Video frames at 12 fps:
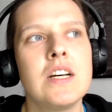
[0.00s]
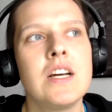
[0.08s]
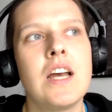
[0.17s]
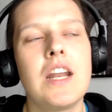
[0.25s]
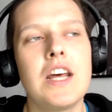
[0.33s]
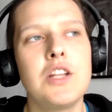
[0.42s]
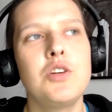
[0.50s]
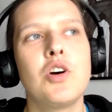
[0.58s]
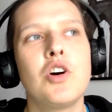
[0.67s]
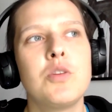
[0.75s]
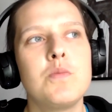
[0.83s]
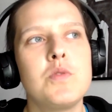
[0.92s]
I do
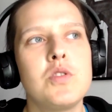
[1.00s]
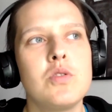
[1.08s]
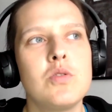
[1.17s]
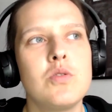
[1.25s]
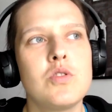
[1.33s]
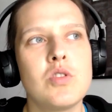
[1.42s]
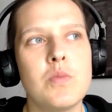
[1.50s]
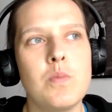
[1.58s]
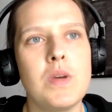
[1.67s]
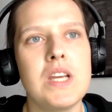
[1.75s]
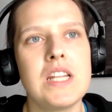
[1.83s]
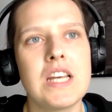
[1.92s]
hope to
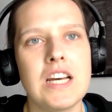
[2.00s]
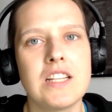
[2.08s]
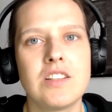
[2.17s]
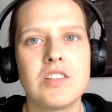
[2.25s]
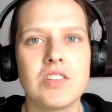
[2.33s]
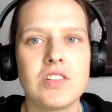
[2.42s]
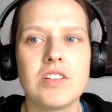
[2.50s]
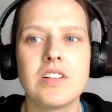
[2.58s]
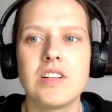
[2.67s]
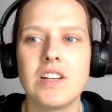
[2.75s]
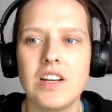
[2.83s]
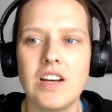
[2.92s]
repeat that
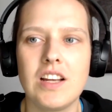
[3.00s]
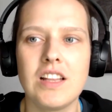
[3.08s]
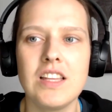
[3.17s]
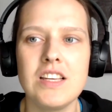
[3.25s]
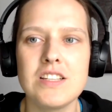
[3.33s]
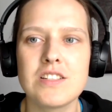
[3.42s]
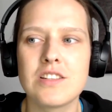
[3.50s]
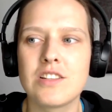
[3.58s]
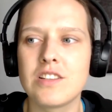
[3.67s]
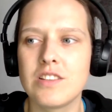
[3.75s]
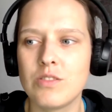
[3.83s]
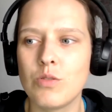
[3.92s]
at least
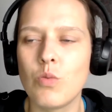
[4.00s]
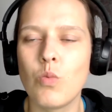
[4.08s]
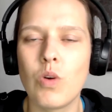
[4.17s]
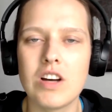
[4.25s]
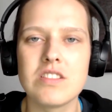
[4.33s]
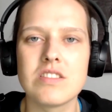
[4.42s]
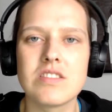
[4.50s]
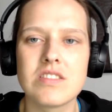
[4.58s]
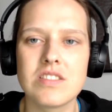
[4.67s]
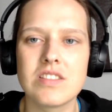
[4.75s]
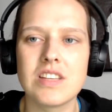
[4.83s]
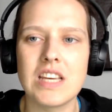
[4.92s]

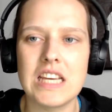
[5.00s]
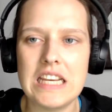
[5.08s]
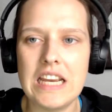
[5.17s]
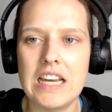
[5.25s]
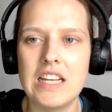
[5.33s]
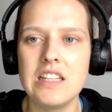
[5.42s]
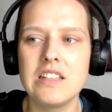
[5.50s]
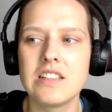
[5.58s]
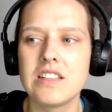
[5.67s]
once again.